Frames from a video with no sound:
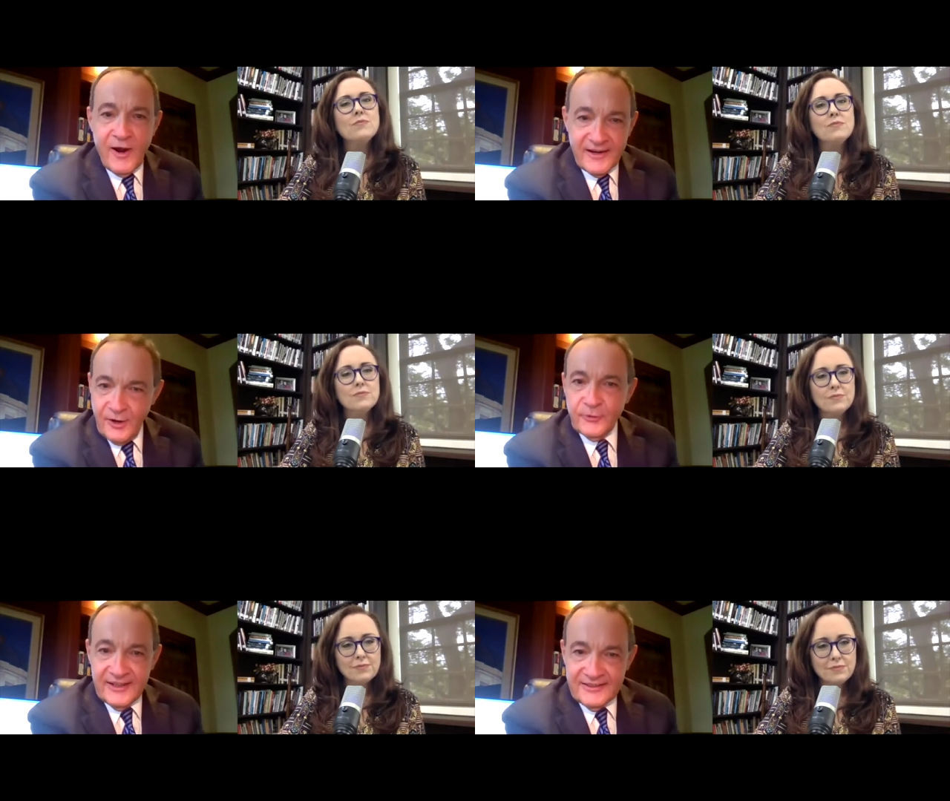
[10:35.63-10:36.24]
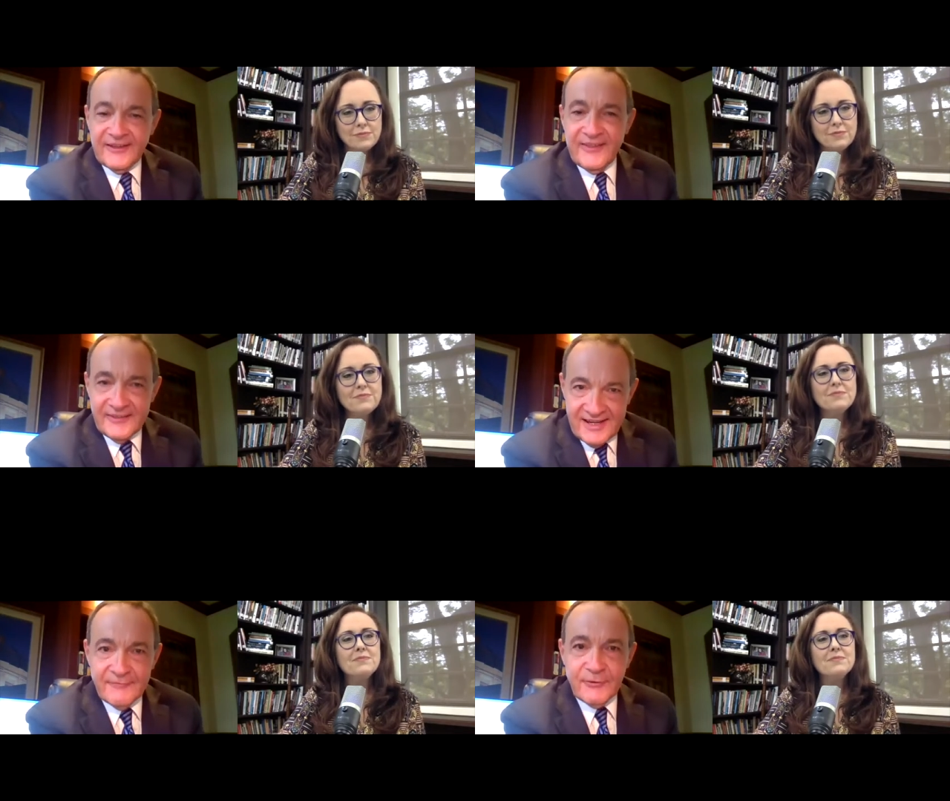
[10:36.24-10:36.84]
Speaker 1: what goes into the
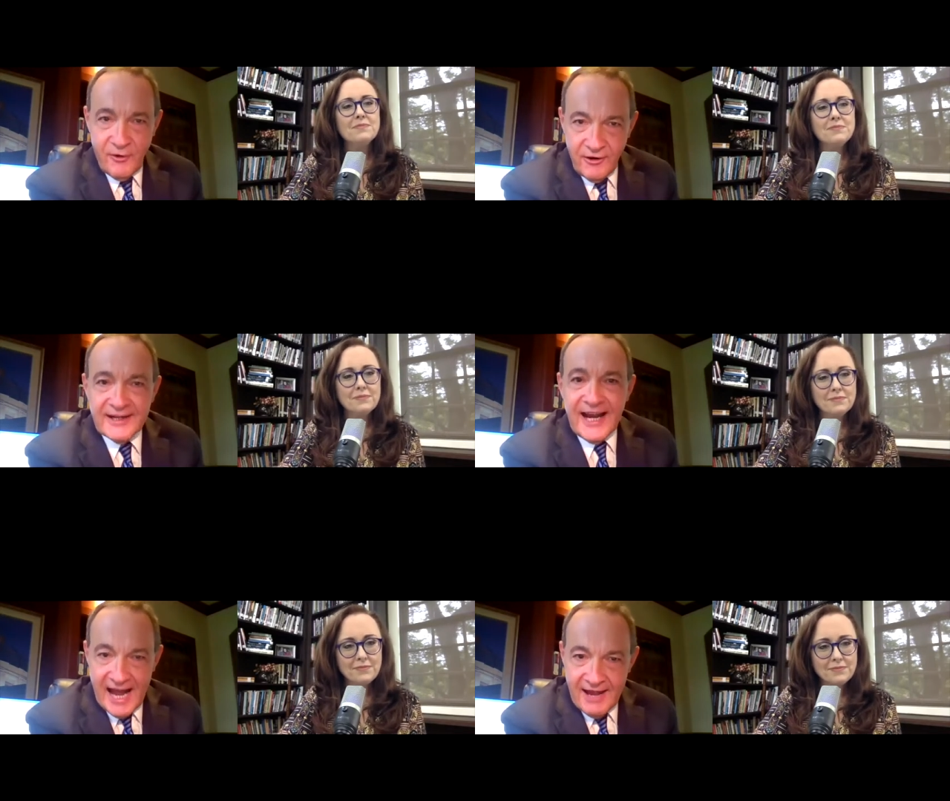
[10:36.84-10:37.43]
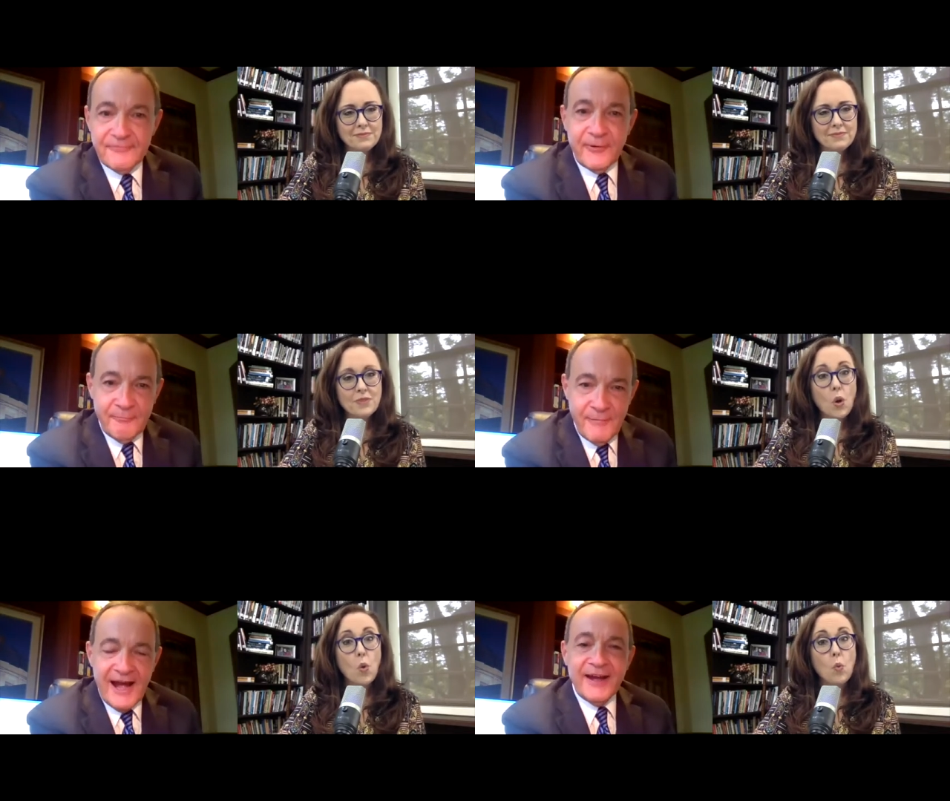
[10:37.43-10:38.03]
Samford archive from
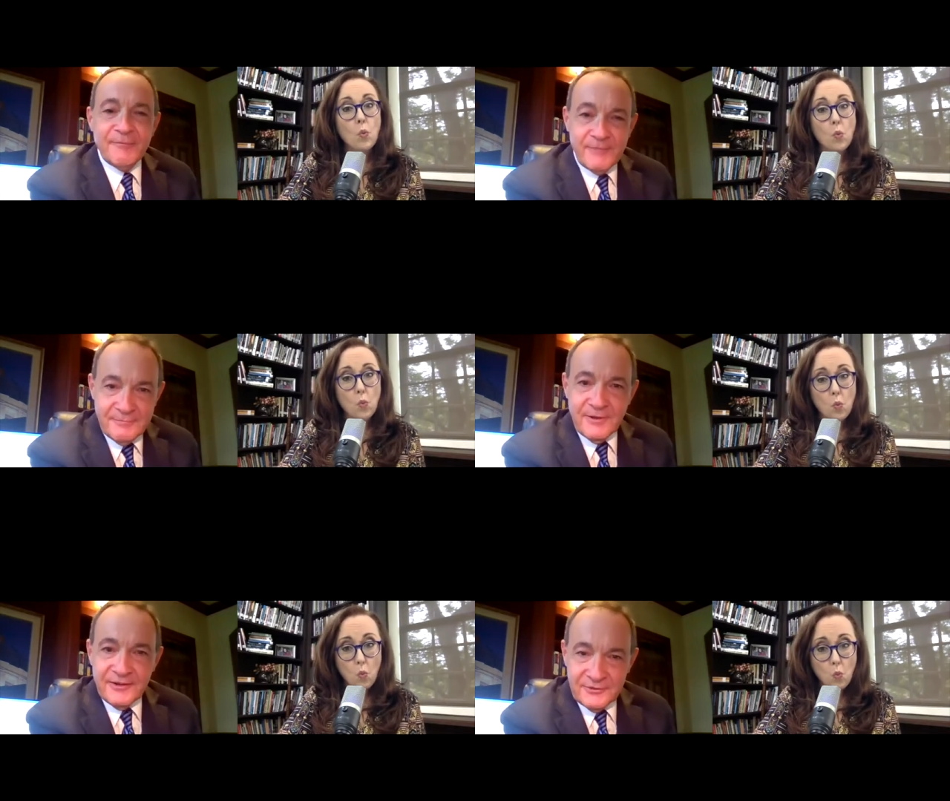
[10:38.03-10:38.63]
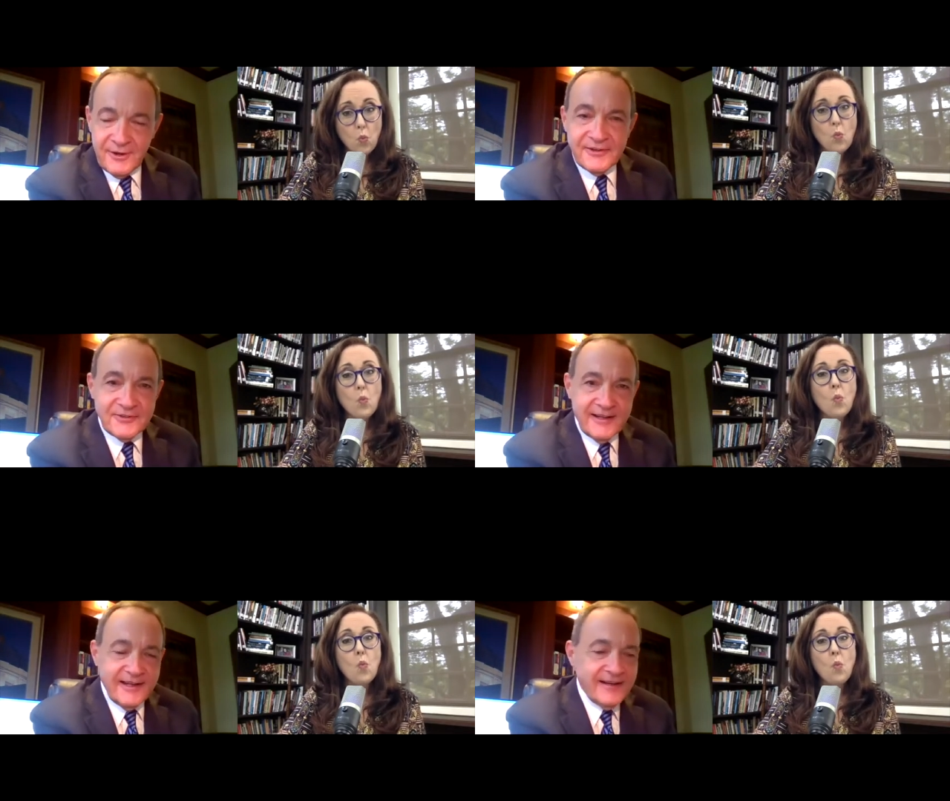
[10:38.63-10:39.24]
my
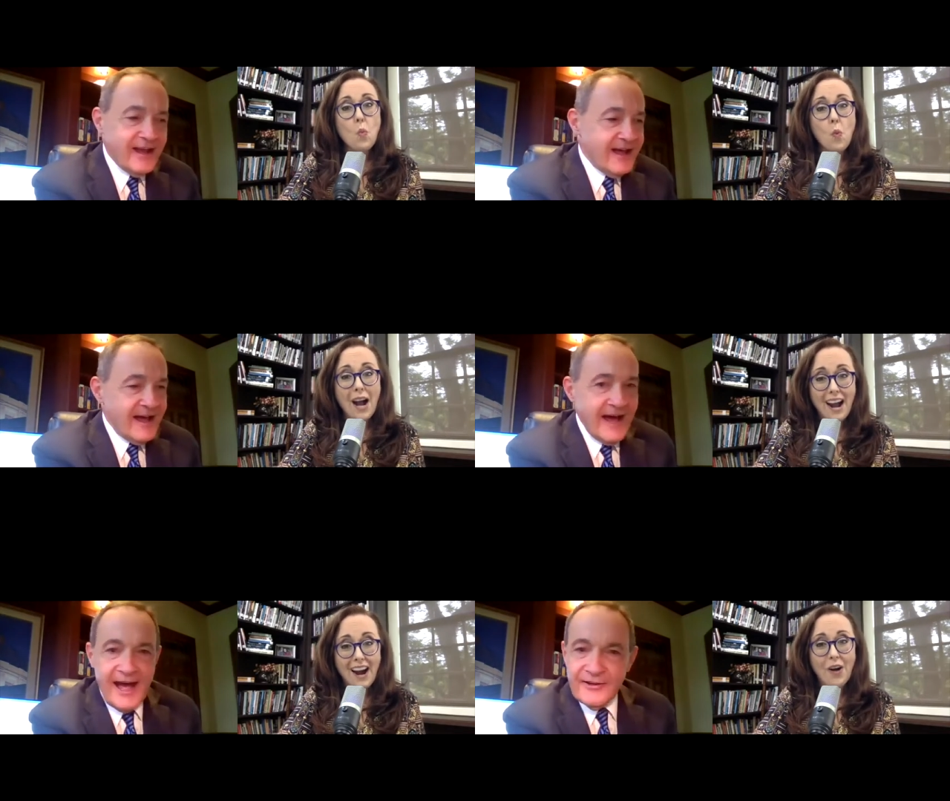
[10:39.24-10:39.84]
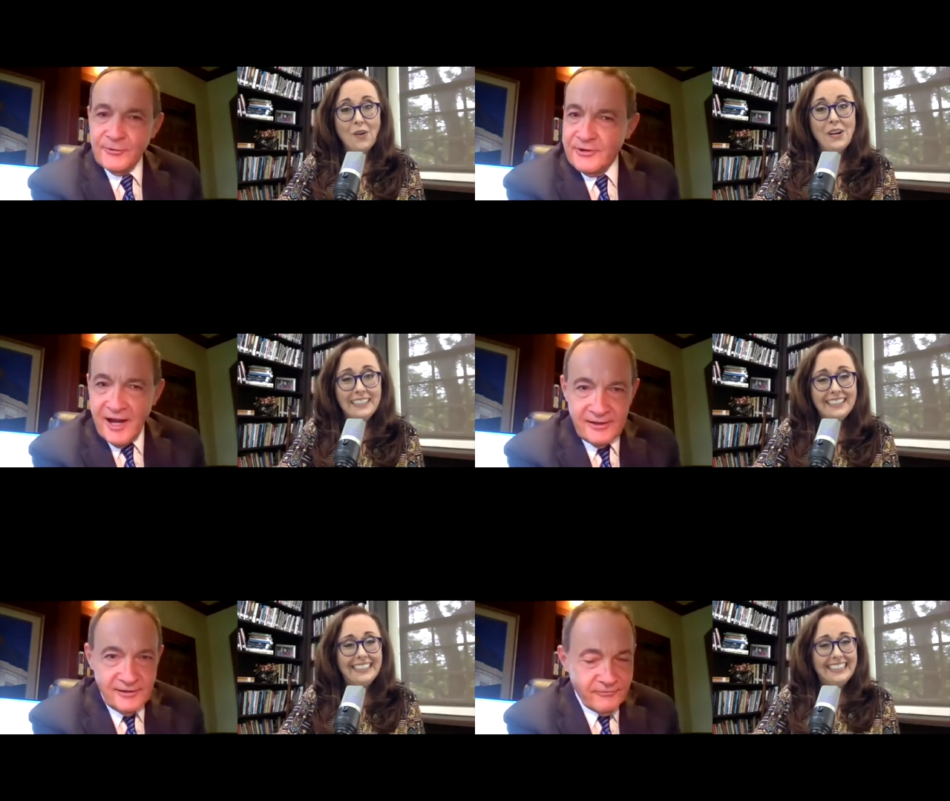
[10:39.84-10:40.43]
administration. And wow.
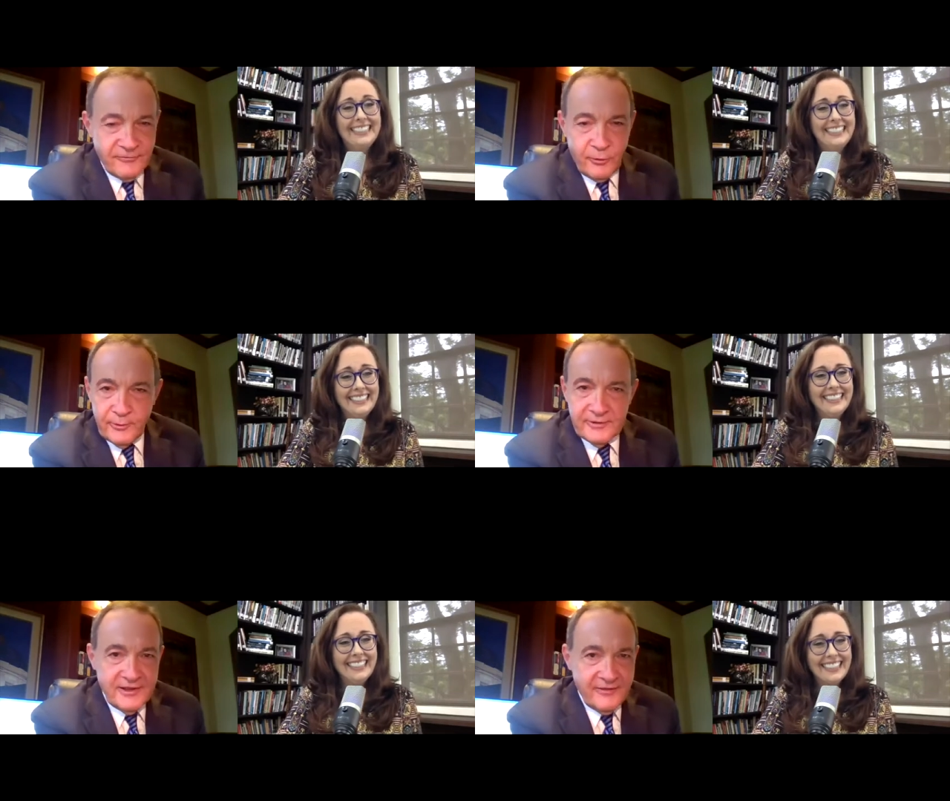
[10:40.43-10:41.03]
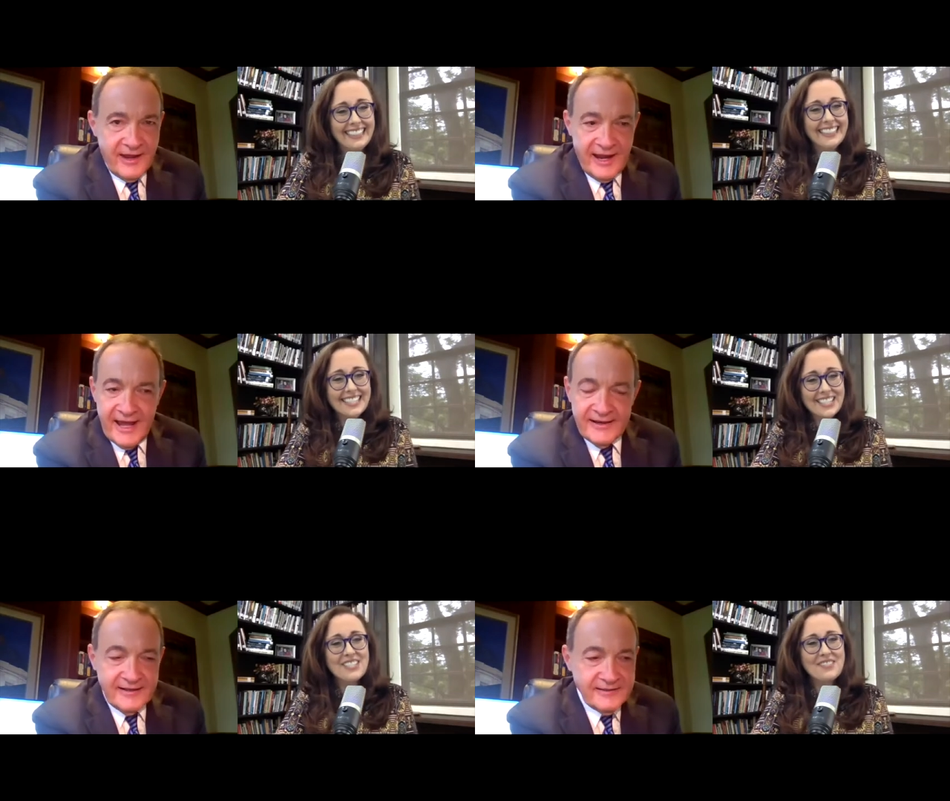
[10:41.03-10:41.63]
Forward to
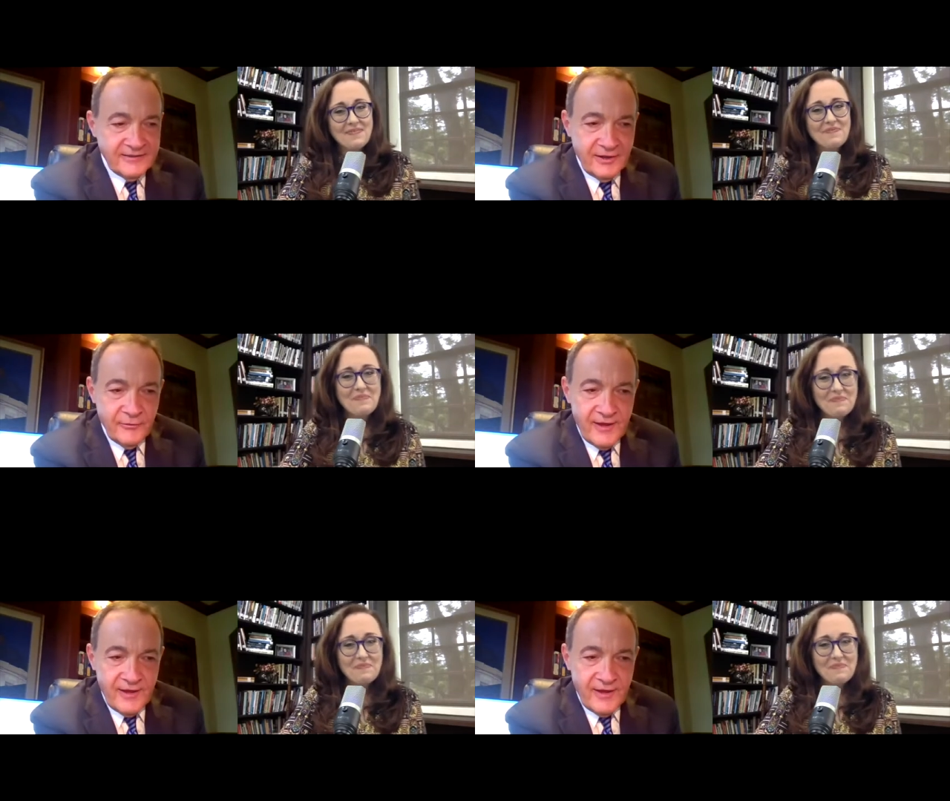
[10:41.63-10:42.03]
that. And so